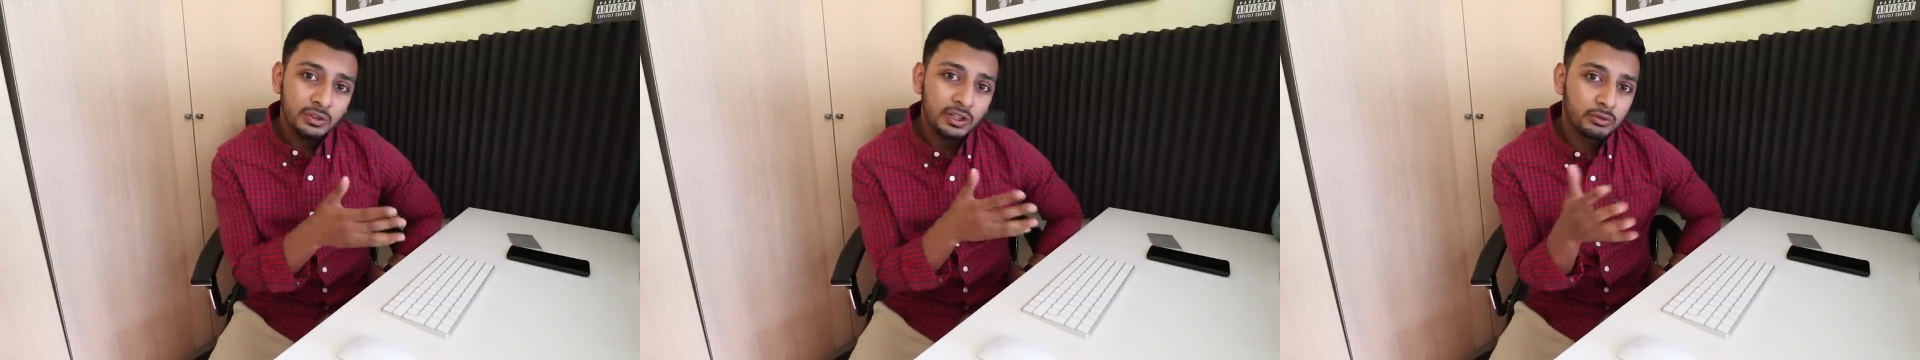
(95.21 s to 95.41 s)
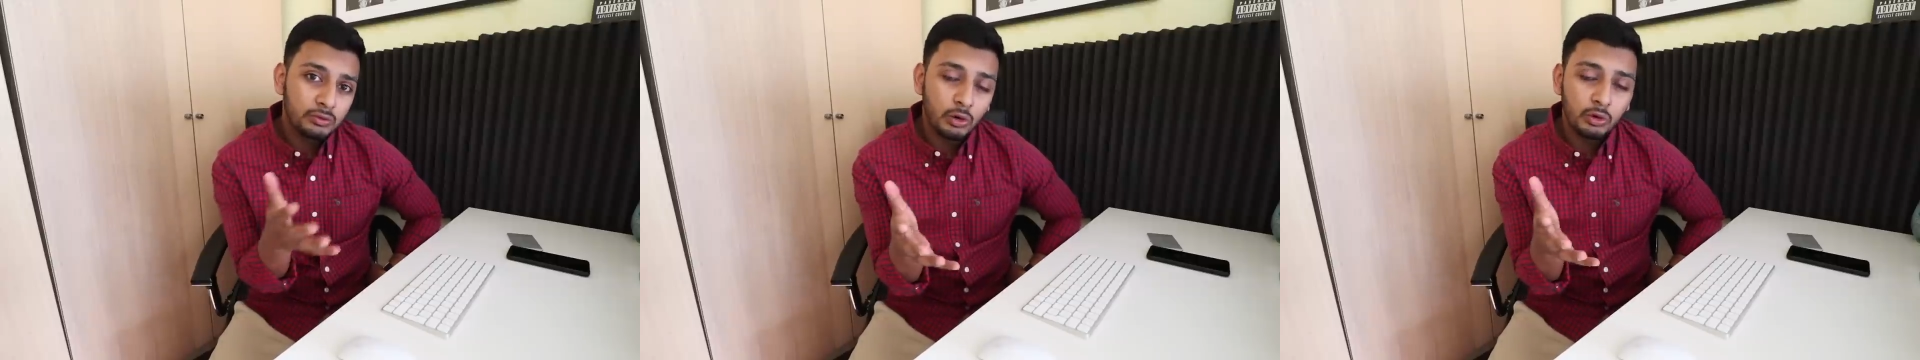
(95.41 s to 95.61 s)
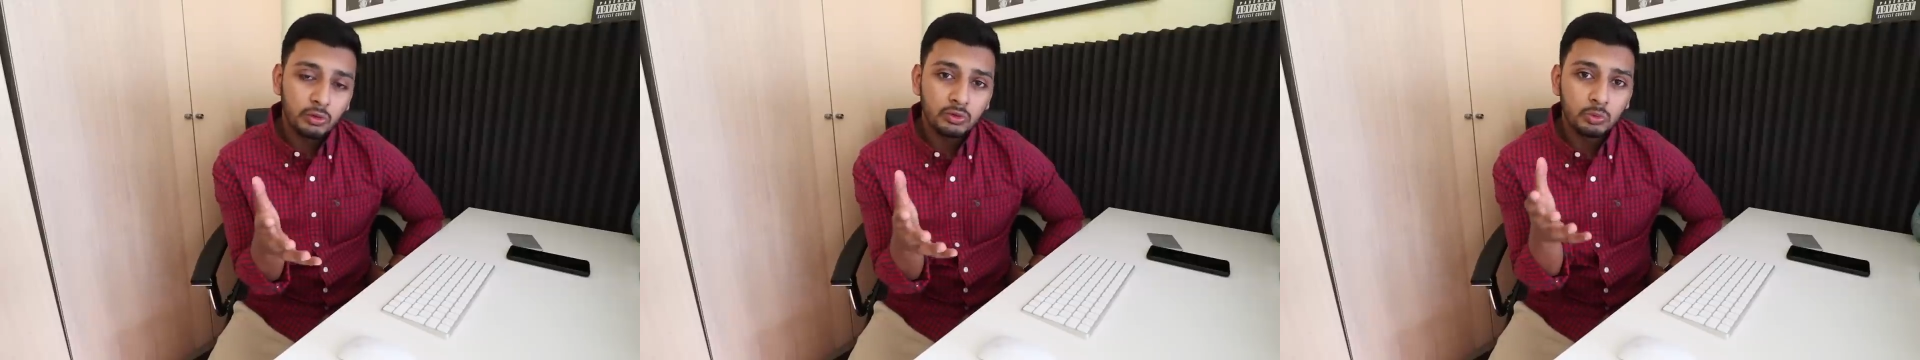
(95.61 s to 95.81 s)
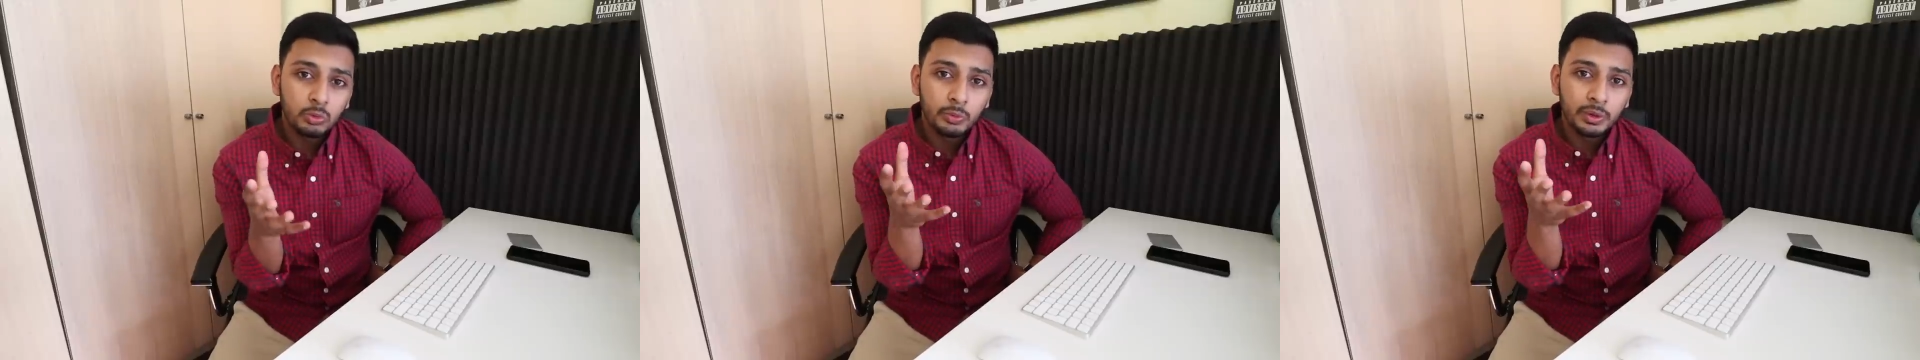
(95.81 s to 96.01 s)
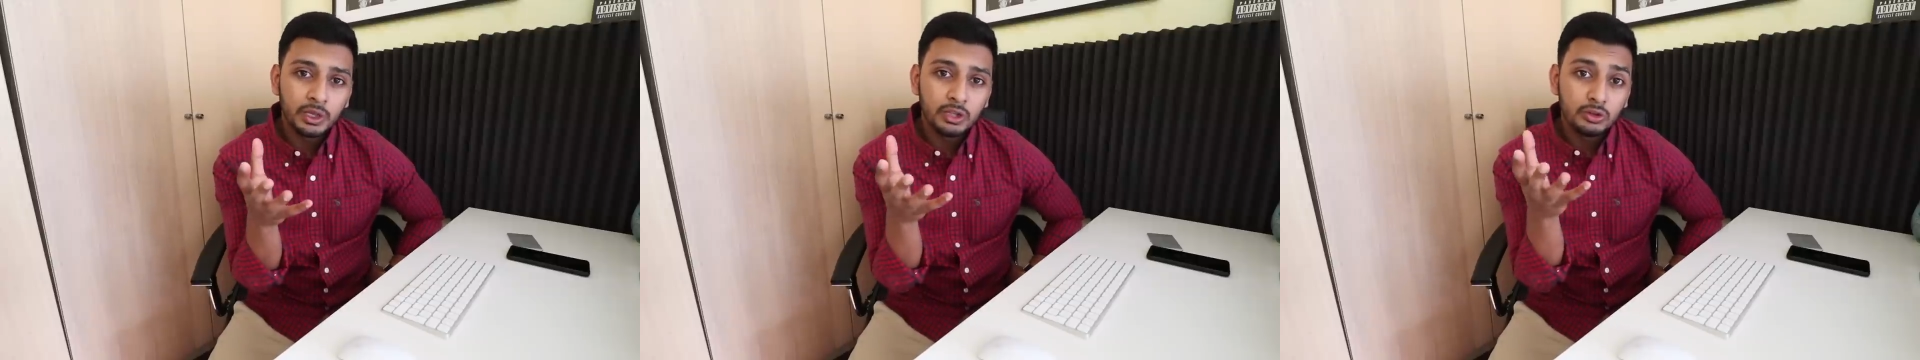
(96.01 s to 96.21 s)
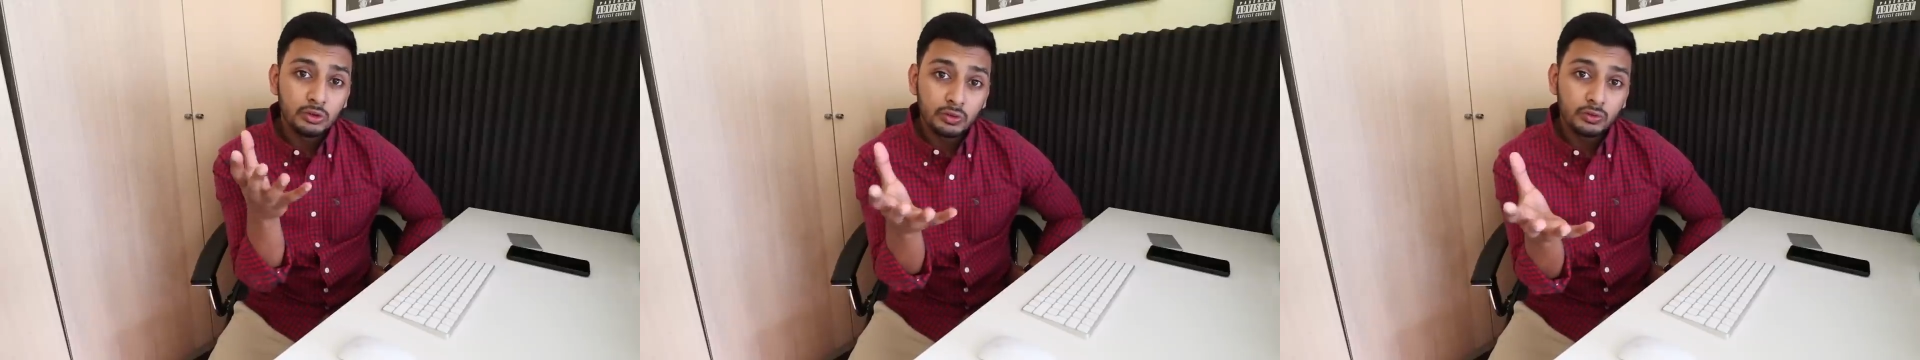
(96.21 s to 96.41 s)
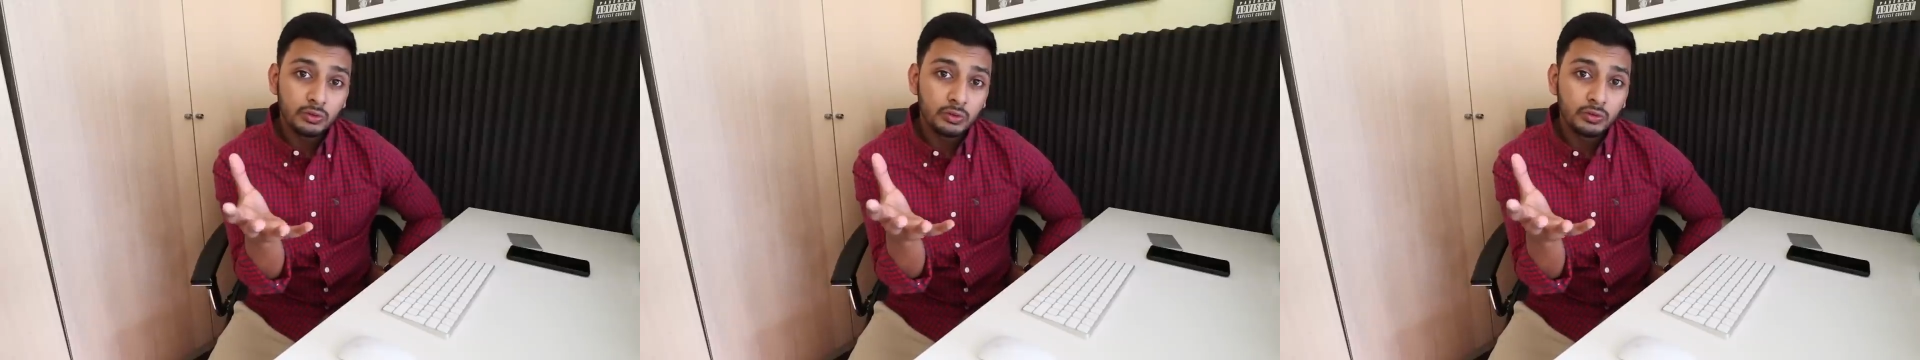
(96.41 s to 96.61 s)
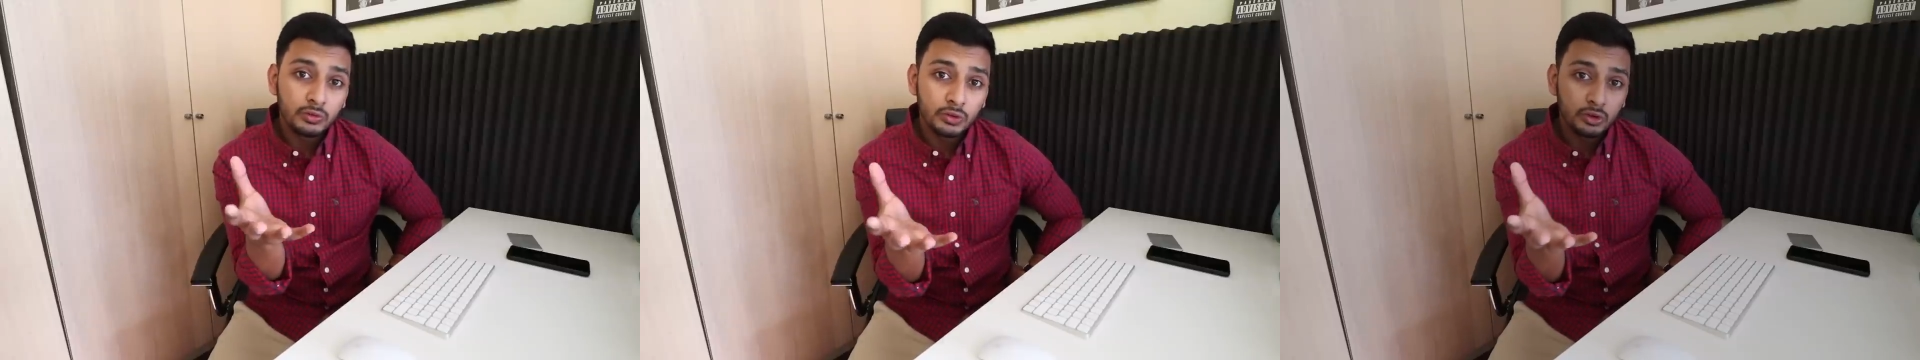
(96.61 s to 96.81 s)
these roles will be
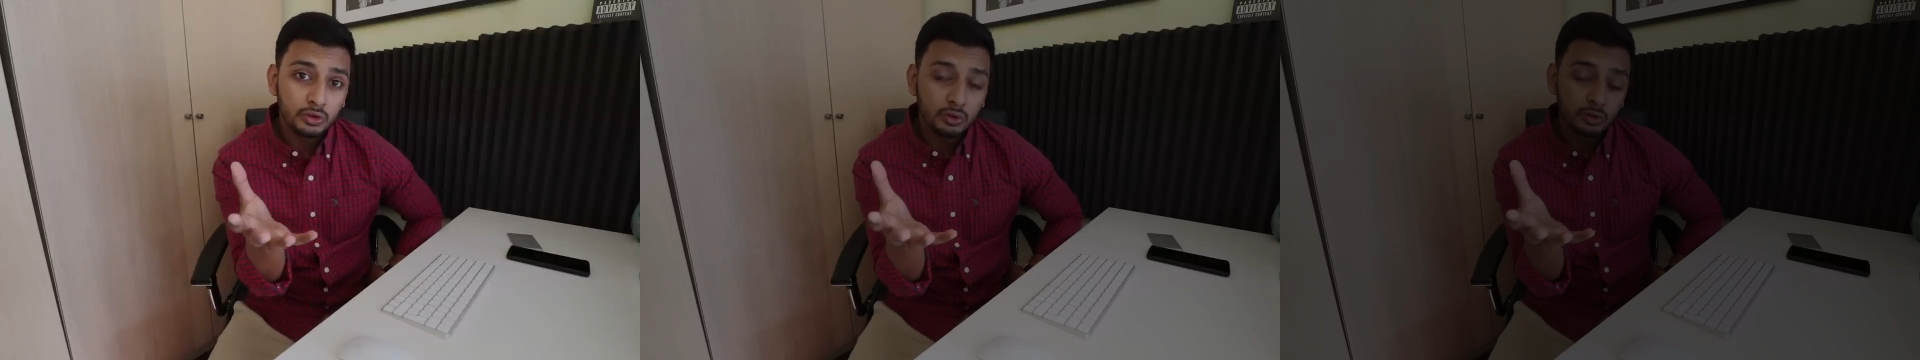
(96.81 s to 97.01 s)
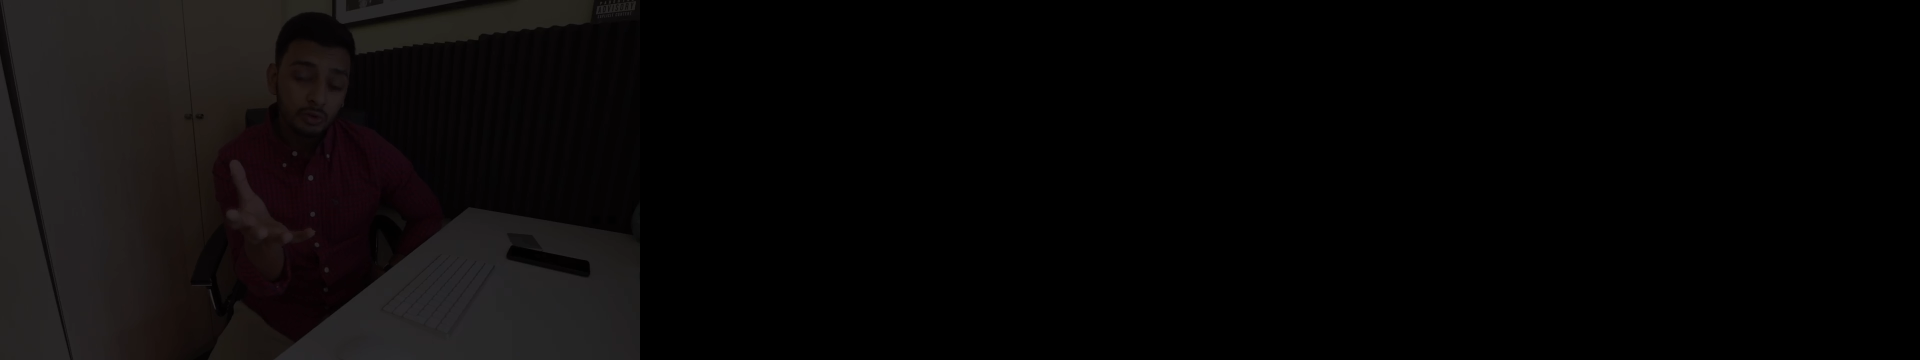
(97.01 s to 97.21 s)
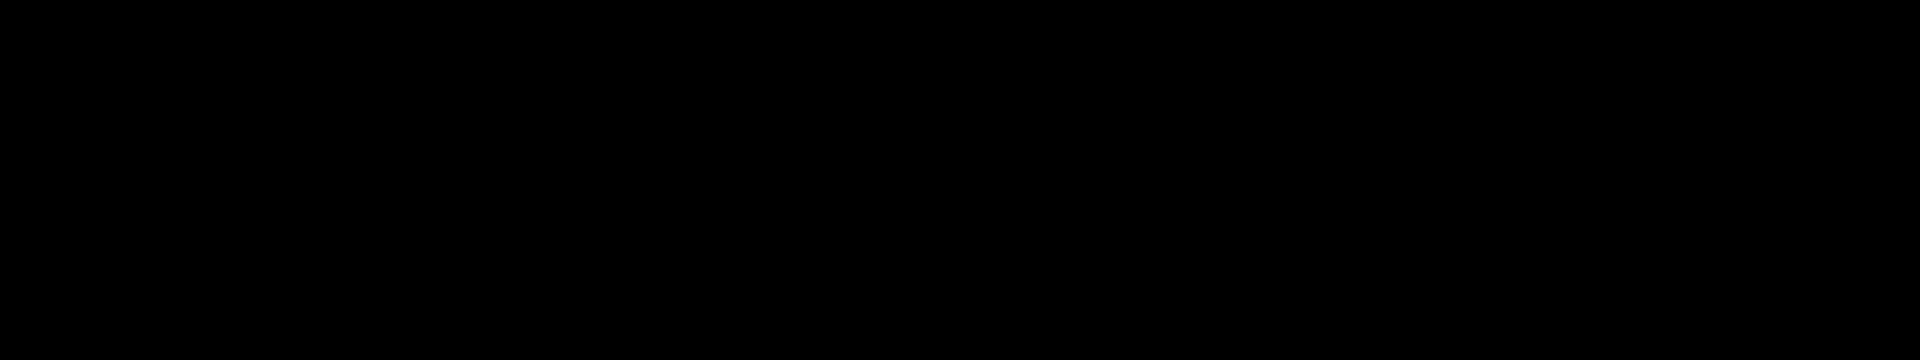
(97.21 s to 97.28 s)
useful for you.